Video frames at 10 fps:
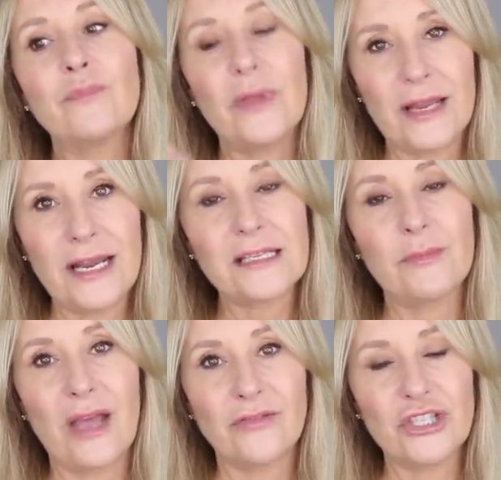But then next
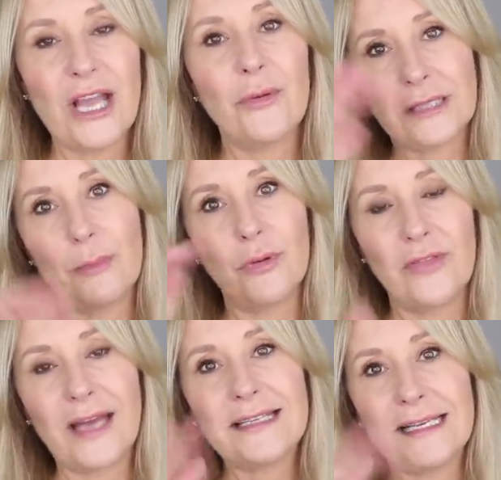time you have a shower up of
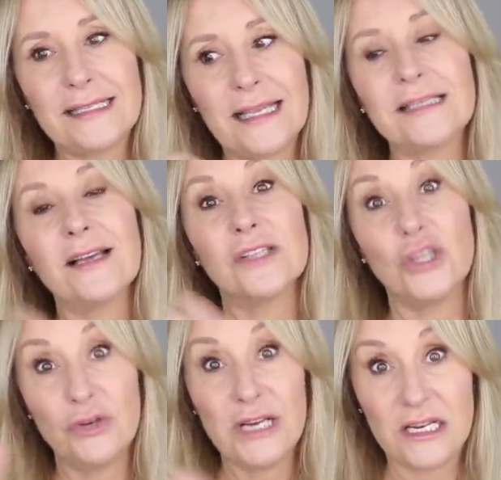that dead skin cells
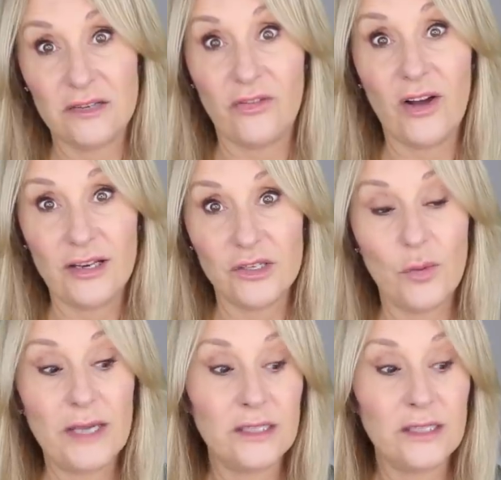and you need to file it away.